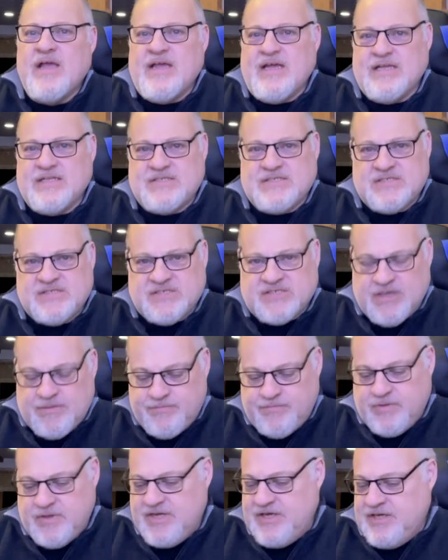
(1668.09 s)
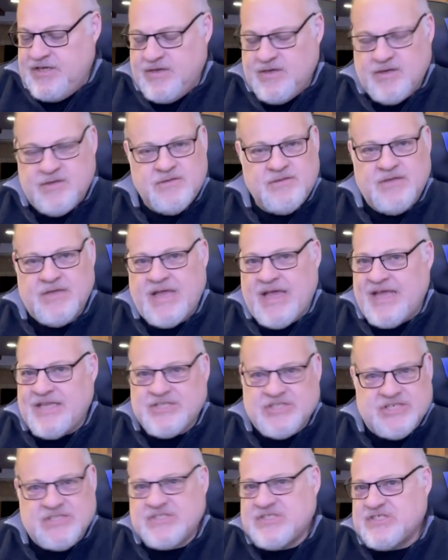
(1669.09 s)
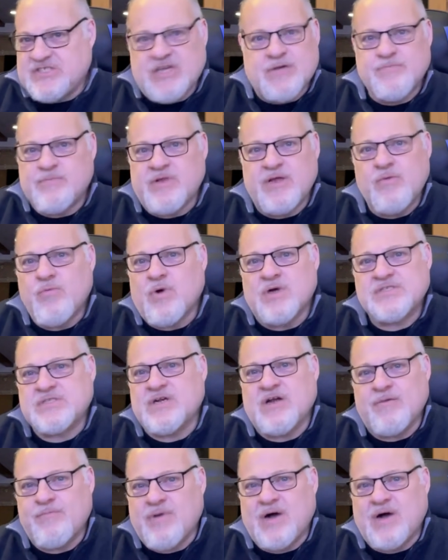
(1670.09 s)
It just simply wasn't a